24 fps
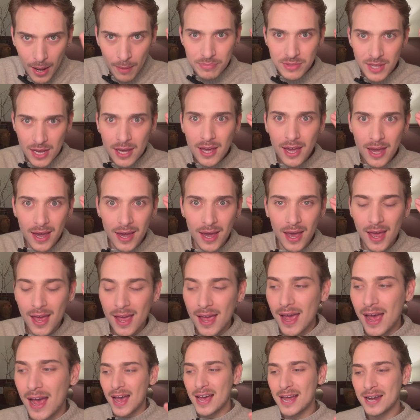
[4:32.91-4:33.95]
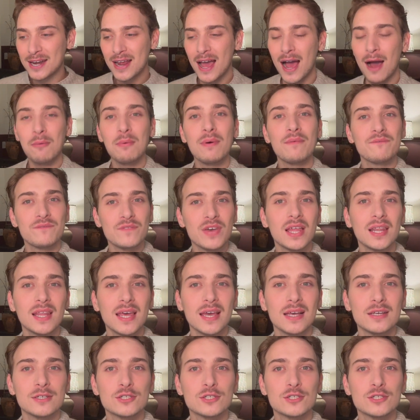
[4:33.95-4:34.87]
I'm thinking and how I'm feeling.